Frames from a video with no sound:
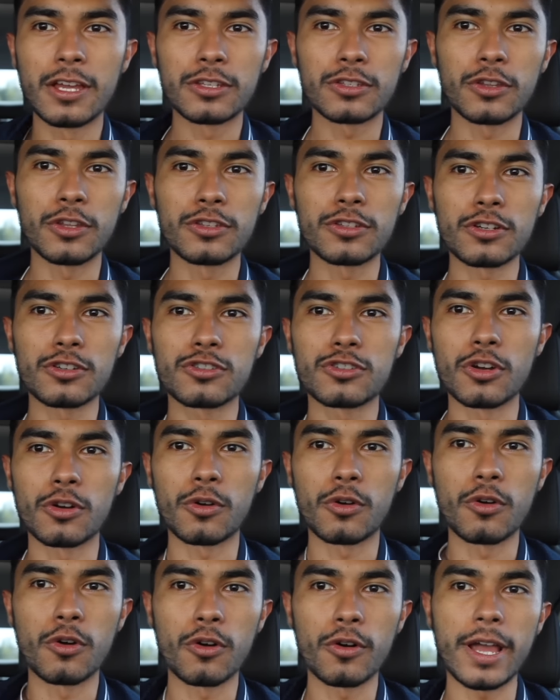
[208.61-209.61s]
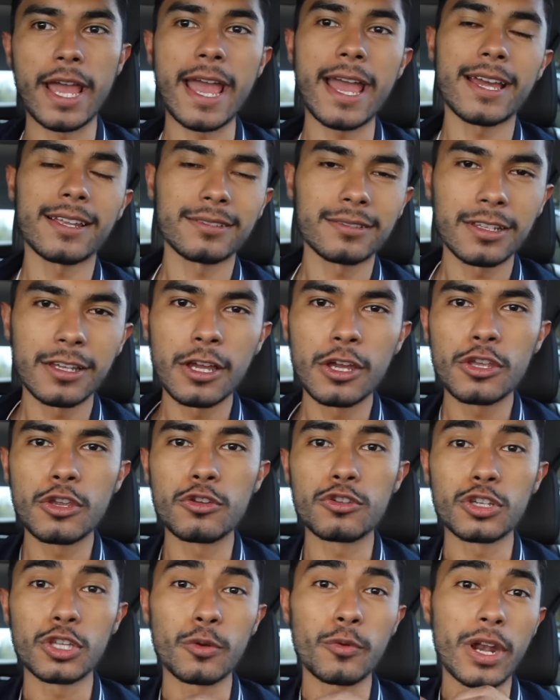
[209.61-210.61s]
So these are so cool. And
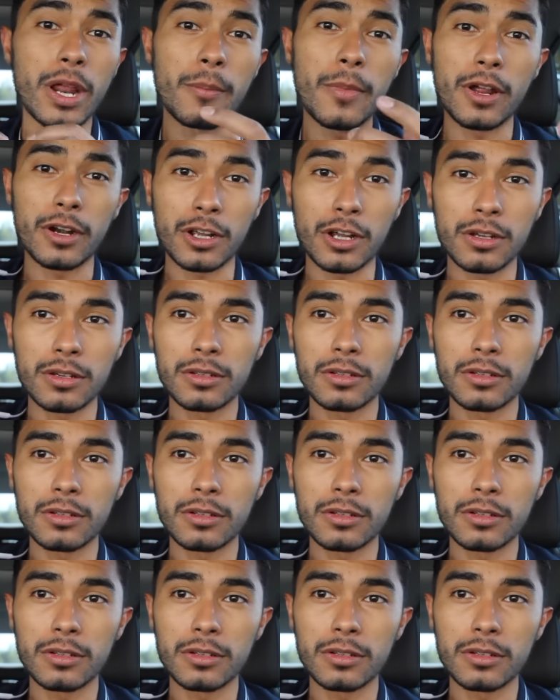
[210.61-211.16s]
usually when I'm on